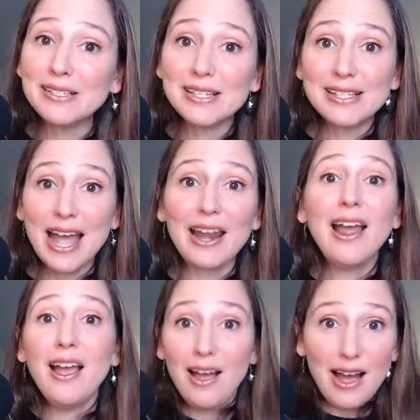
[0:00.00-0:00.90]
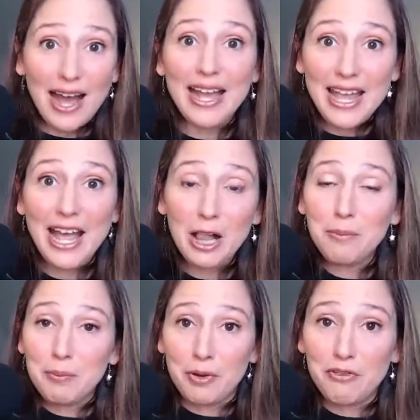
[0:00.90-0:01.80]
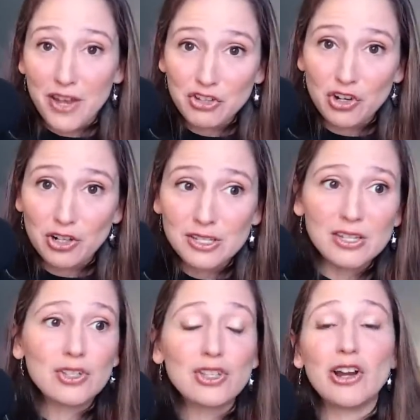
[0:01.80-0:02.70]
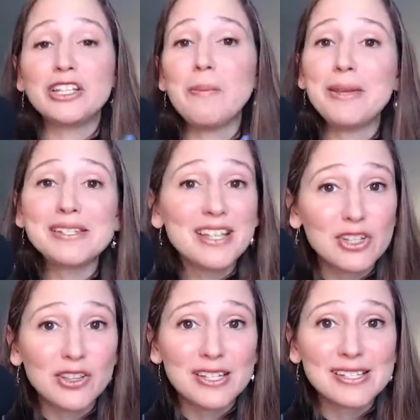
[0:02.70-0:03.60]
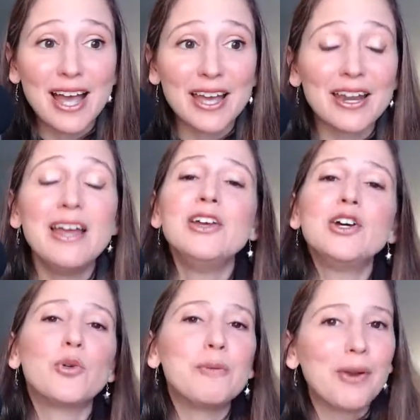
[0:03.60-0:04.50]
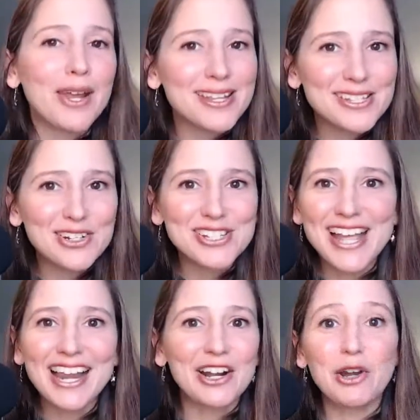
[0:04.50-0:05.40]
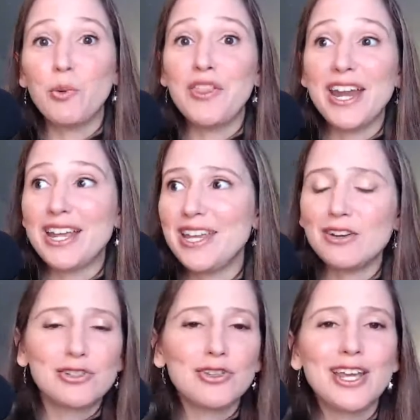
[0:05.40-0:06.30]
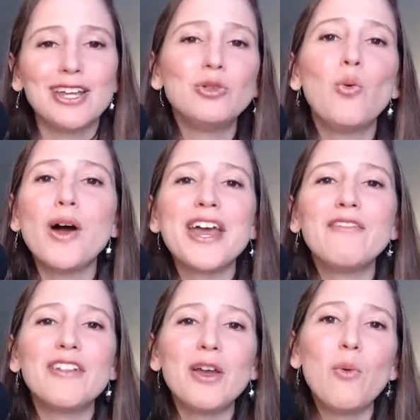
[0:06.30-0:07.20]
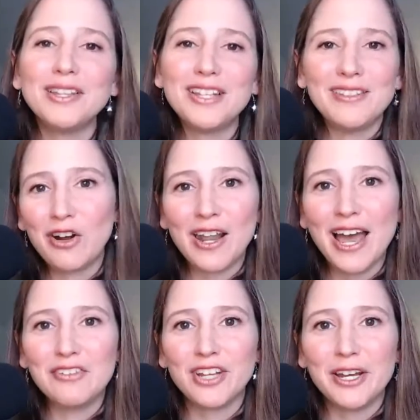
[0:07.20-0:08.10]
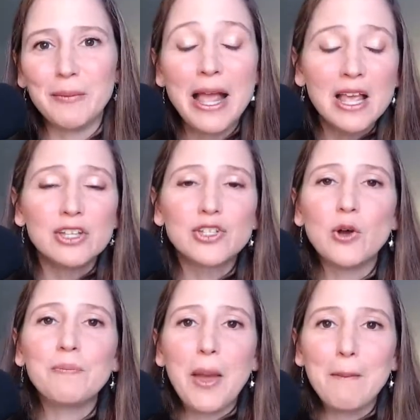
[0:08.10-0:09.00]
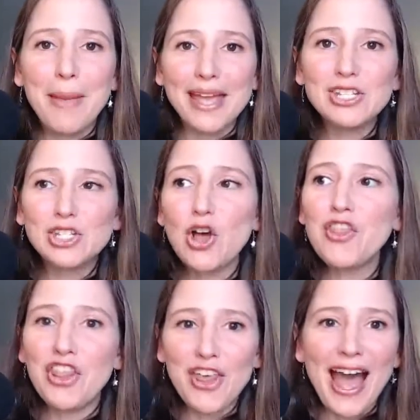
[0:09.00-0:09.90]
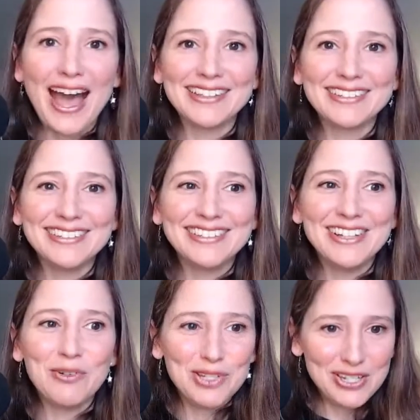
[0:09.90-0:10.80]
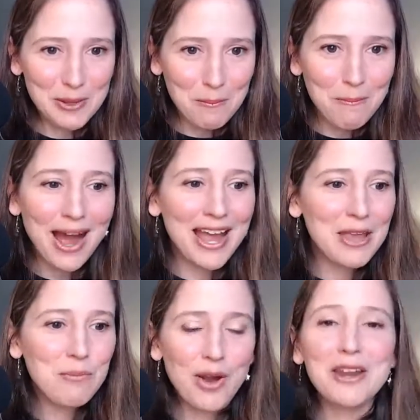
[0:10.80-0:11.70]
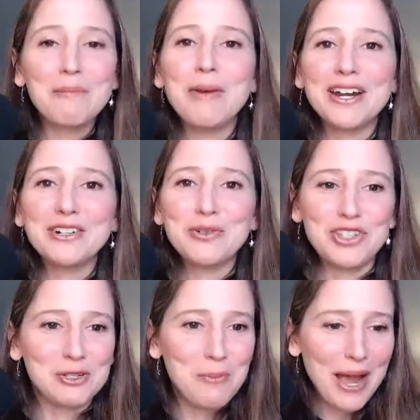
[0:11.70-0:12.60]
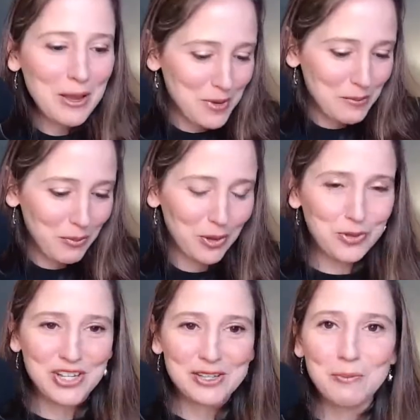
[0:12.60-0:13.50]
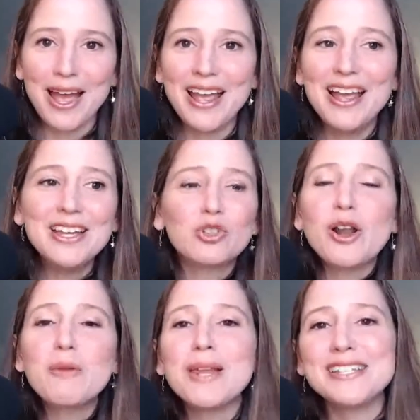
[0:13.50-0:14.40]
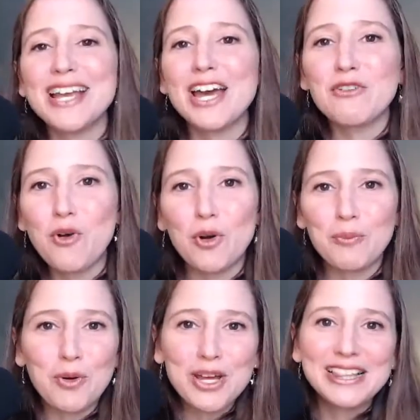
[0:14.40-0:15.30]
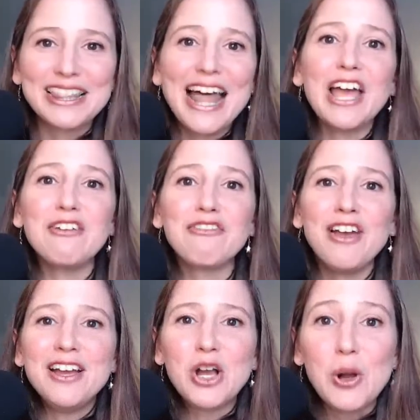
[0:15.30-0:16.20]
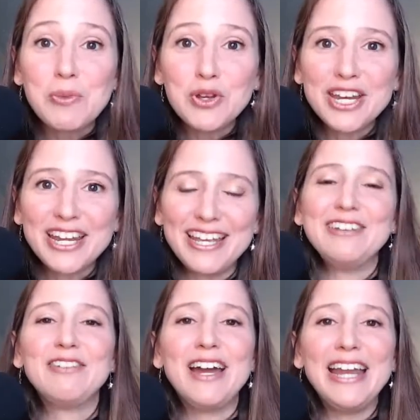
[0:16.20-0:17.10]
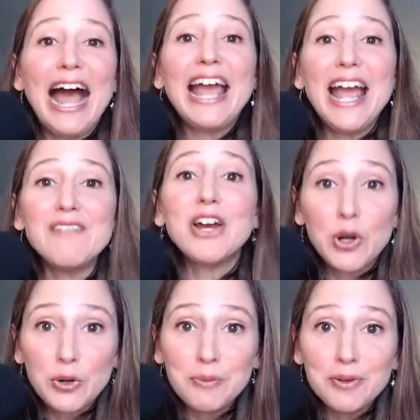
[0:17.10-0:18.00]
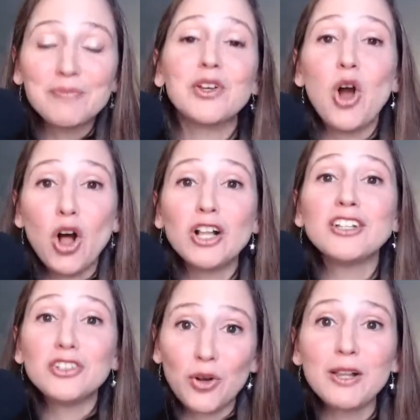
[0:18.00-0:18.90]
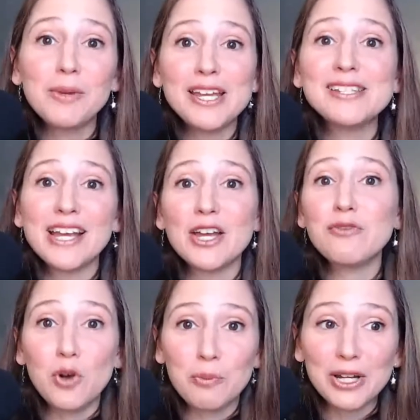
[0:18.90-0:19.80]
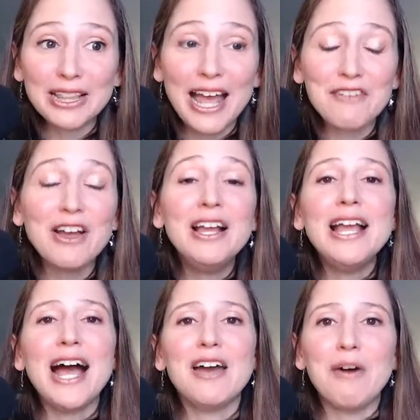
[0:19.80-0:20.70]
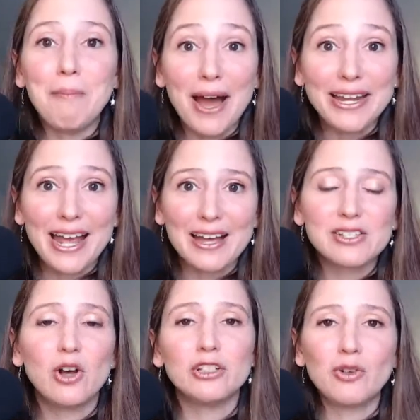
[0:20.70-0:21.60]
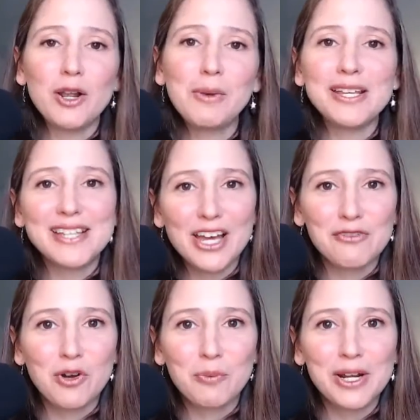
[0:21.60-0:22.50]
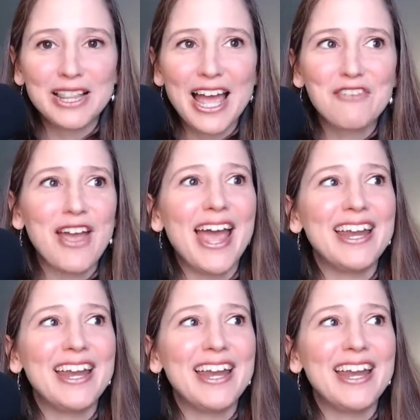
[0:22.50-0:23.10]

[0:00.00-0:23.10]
that I help professionals start a business on the side, replace their salary within a year so they can do whatever they want in their lifetime. So, based on that, which is my bread and butter, which is my people, which is my trailblazing out of corporate life community, right? I have a group called Trailblazing Out of Corporate Life. I have a podcast called Trailblazing Out of Corporate Life, and